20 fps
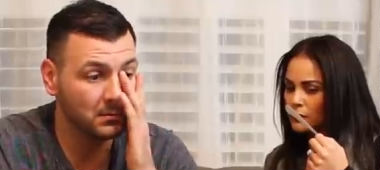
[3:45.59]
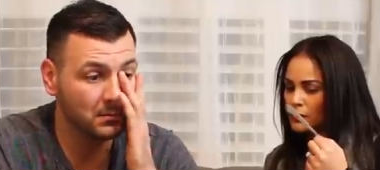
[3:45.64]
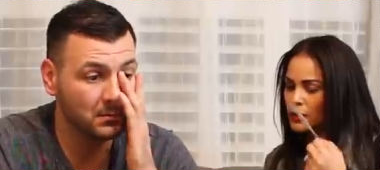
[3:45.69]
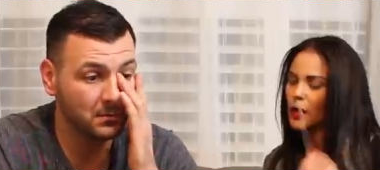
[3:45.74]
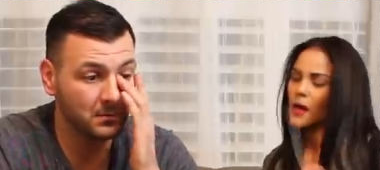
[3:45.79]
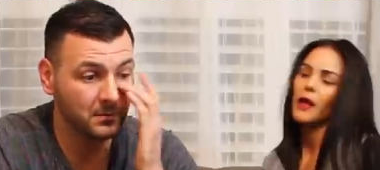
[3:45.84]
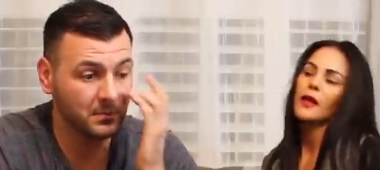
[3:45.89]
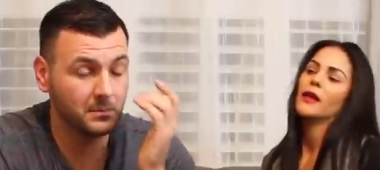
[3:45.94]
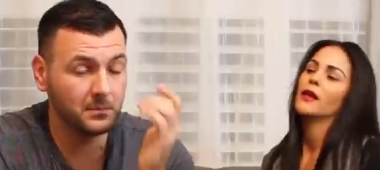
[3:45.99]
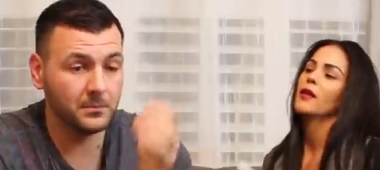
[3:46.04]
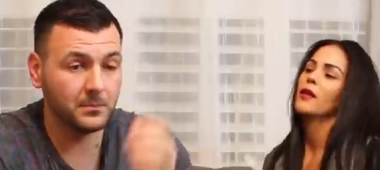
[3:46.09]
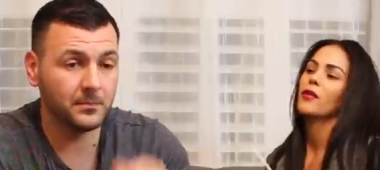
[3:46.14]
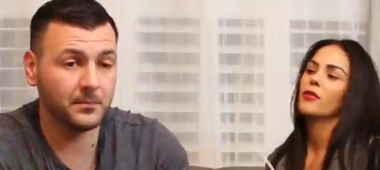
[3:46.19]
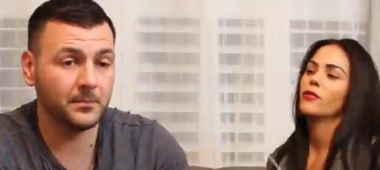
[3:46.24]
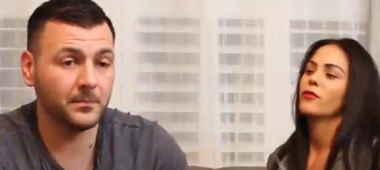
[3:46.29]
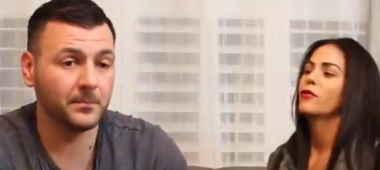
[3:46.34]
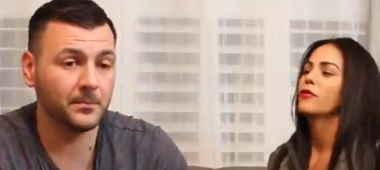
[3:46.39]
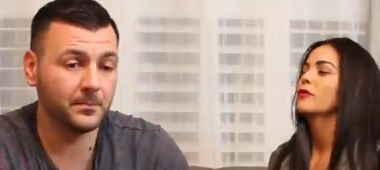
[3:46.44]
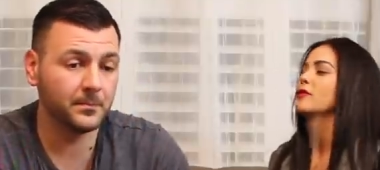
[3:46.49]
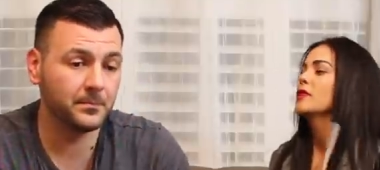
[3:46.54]
Speaker 1: kind
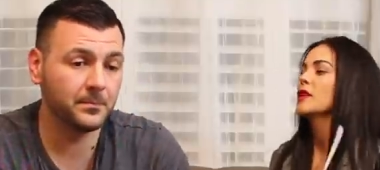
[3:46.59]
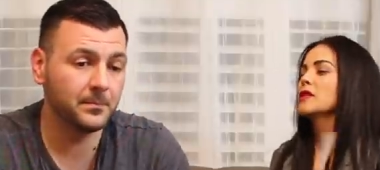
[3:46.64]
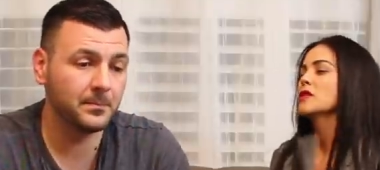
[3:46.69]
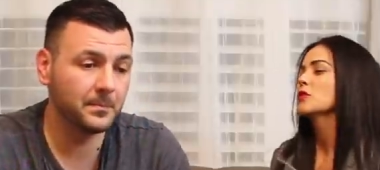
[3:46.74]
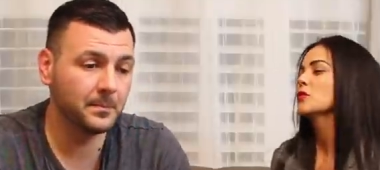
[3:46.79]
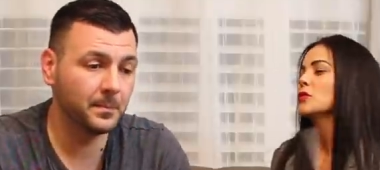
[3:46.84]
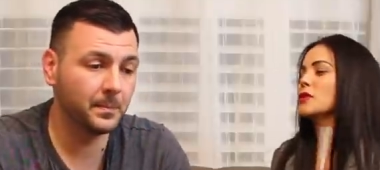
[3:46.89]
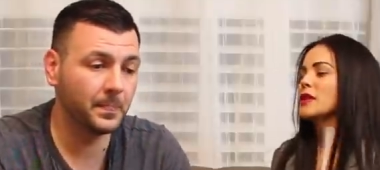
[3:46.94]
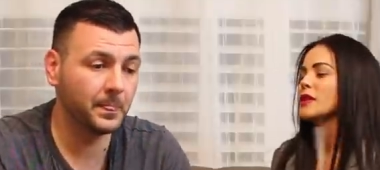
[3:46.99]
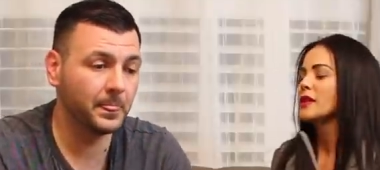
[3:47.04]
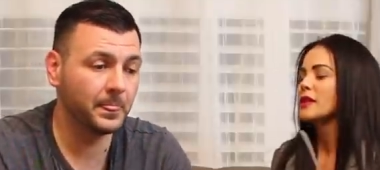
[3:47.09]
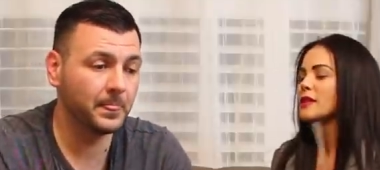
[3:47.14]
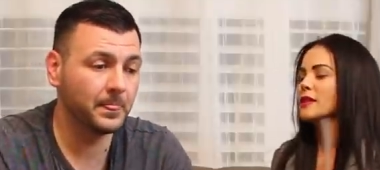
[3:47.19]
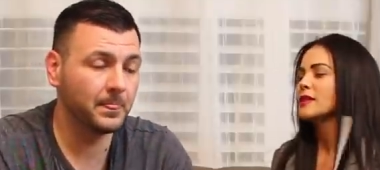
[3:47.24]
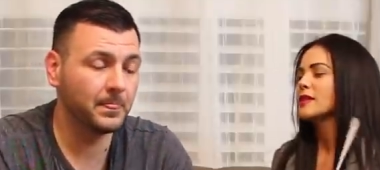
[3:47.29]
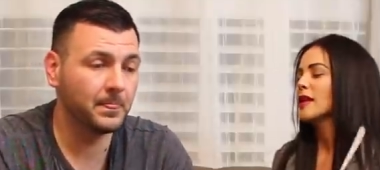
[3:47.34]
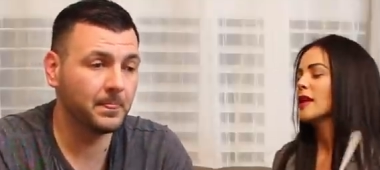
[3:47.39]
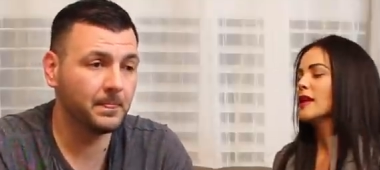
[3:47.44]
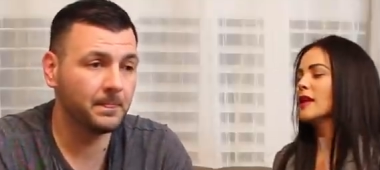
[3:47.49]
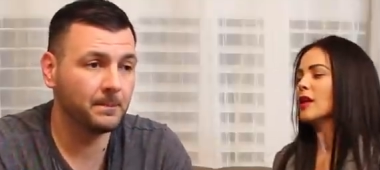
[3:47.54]
of doesn't really
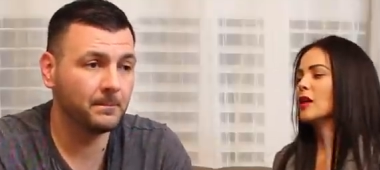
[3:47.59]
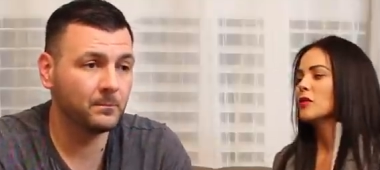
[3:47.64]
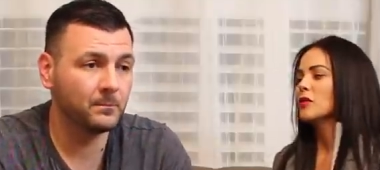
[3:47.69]
stand